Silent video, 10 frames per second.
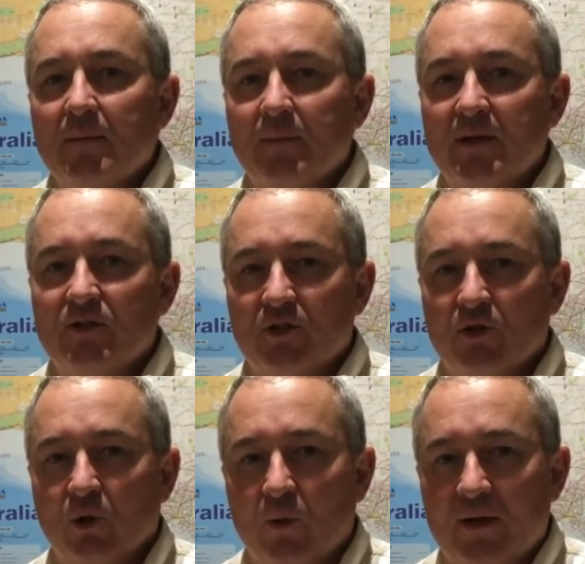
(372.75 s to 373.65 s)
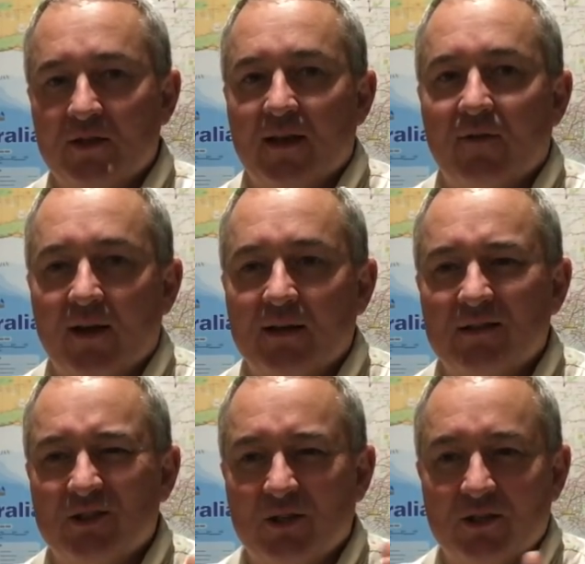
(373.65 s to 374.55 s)
means that you'll always have a
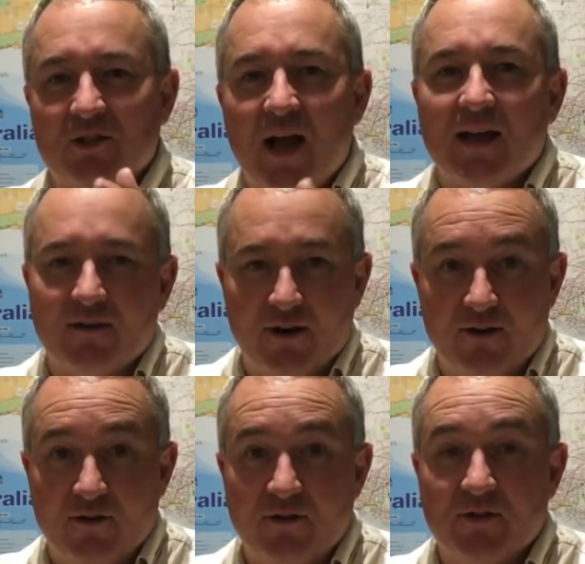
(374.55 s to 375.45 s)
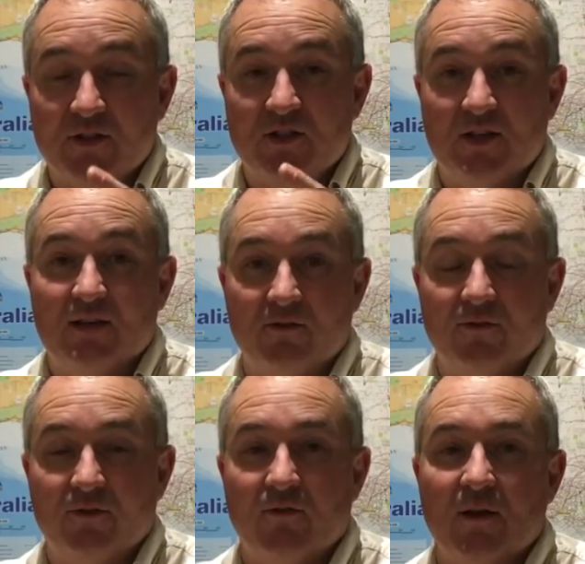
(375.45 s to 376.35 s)
sort of darker area at the center
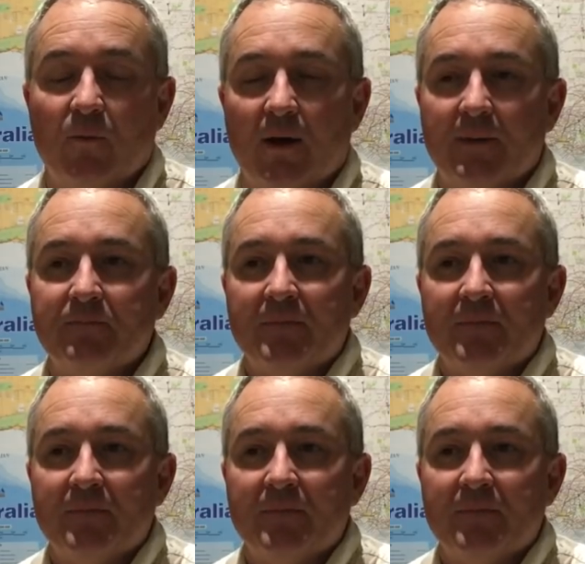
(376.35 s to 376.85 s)
of the runway.